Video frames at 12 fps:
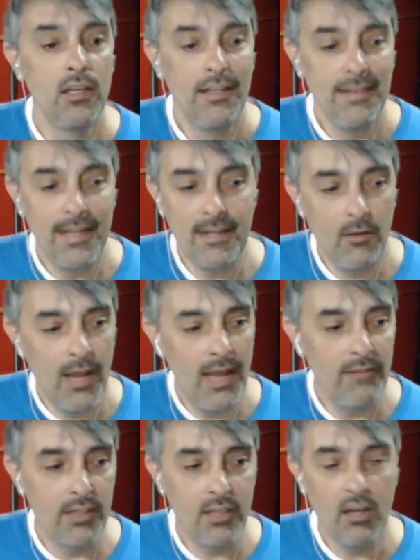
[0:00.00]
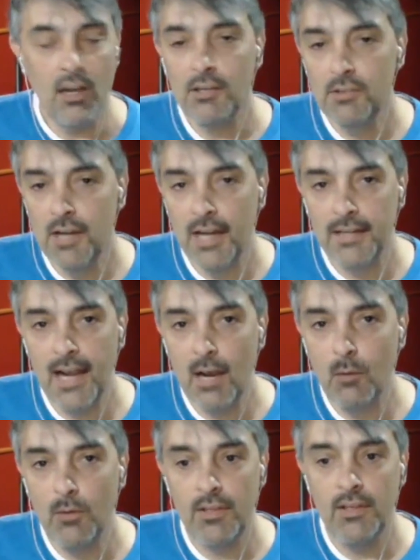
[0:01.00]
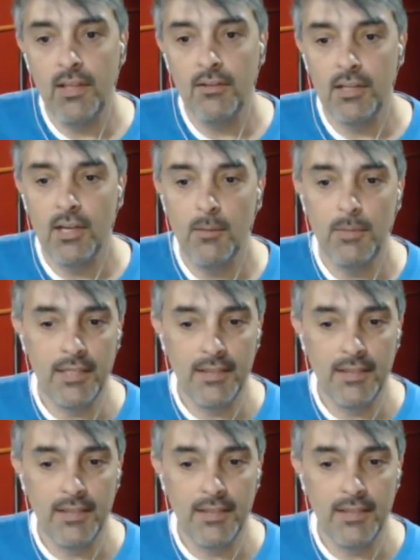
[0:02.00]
they don't have to contract out with another company.